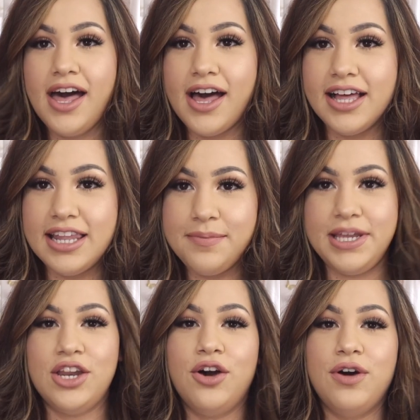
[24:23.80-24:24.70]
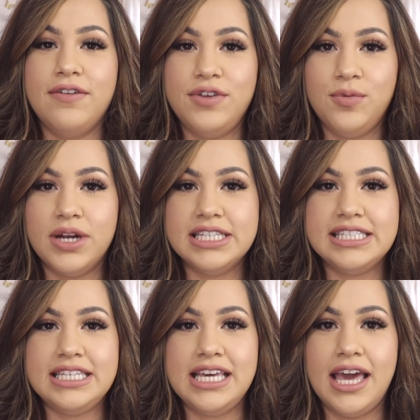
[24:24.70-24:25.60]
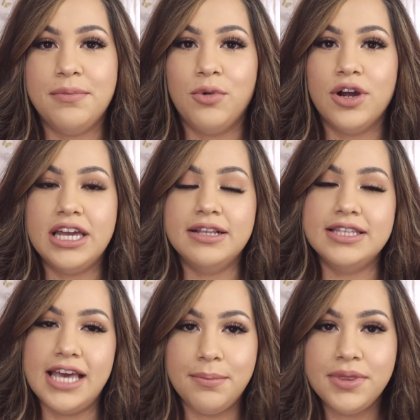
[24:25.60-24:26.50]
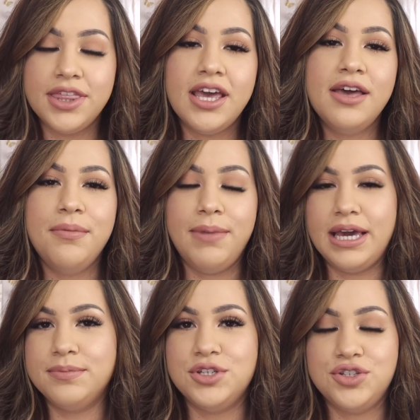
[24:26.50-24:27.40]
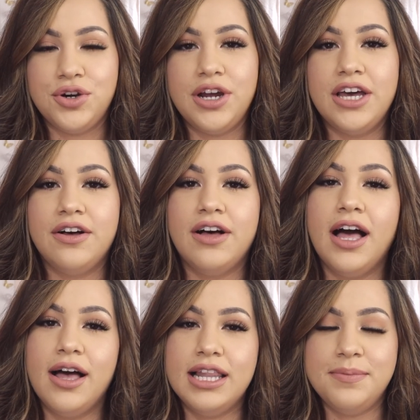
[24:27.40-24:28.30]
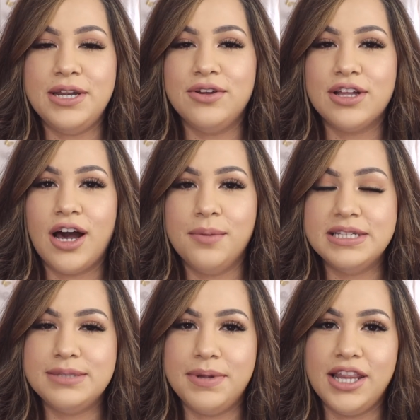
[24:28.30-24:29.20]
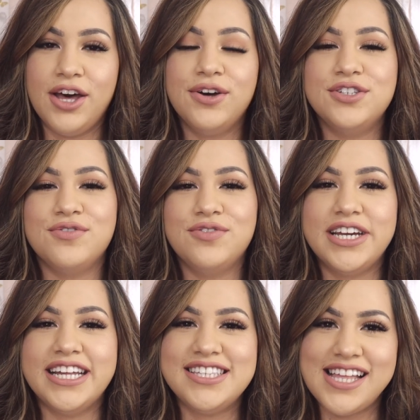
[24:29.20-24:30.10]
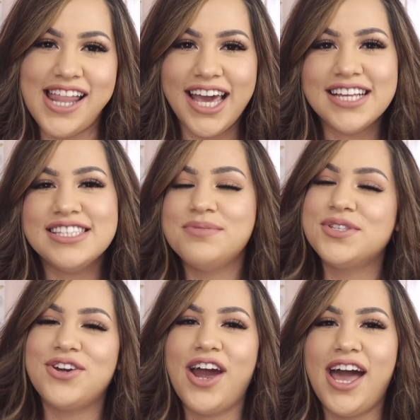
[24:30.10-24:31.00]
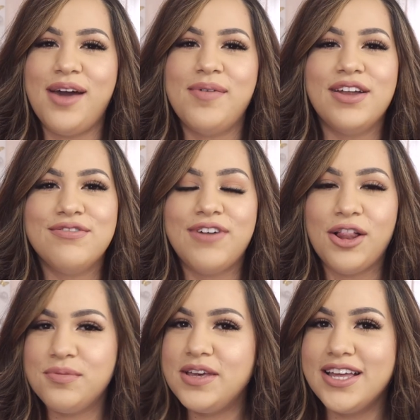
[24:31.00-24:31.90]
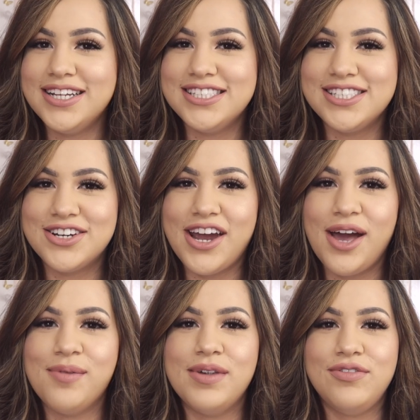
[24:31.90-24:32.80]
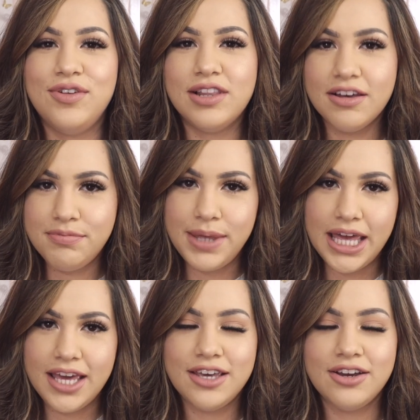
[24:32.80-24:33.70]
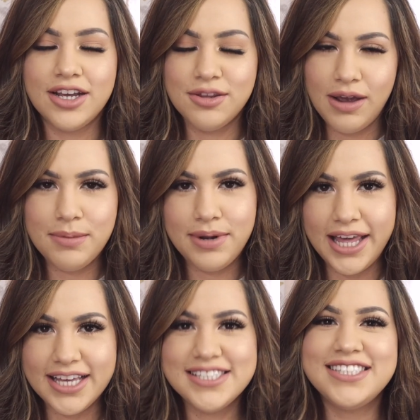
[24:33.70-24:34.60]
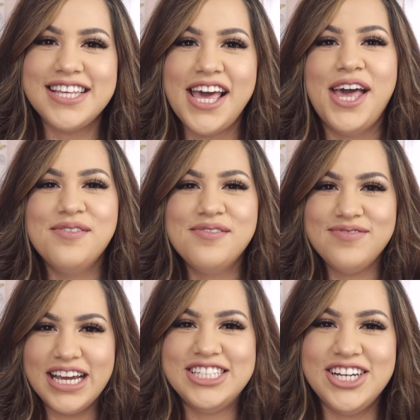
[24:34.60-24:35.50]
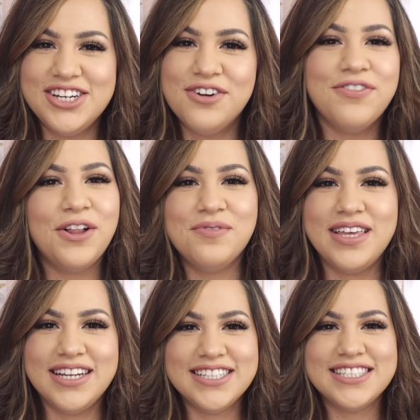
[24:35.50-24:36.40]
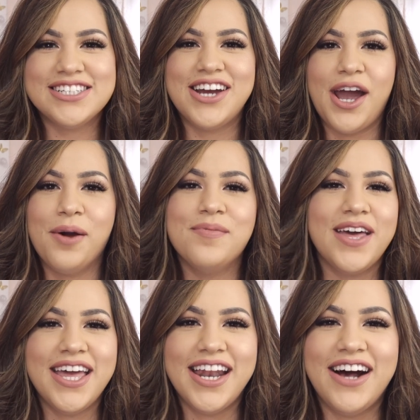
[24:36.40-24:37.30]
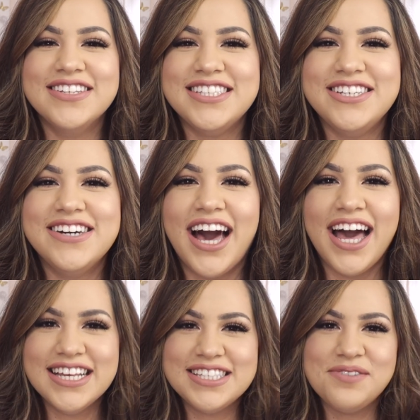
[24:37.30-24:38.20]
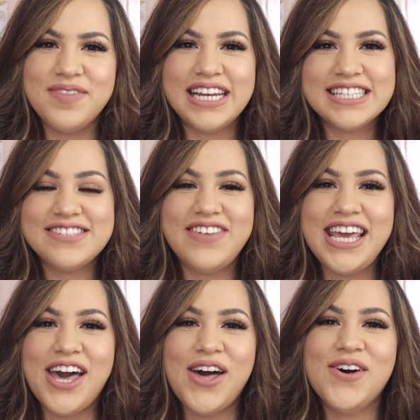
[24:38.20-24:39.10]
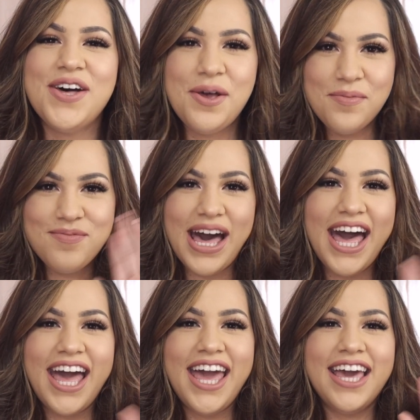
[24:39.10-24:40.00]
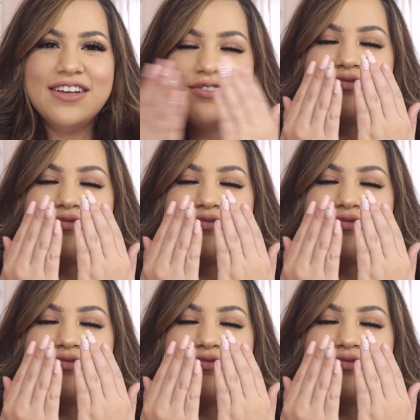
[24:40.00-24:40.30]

Let me know if you want to see a more in-depth makeup tutorial. Let me know in the comments below. Don't forget to like and subscribe and follow me on Instagram. If you love pink, you're in the right place. Make sure you go follow me on Instagram, and I'll see you guys in my next video. Bye.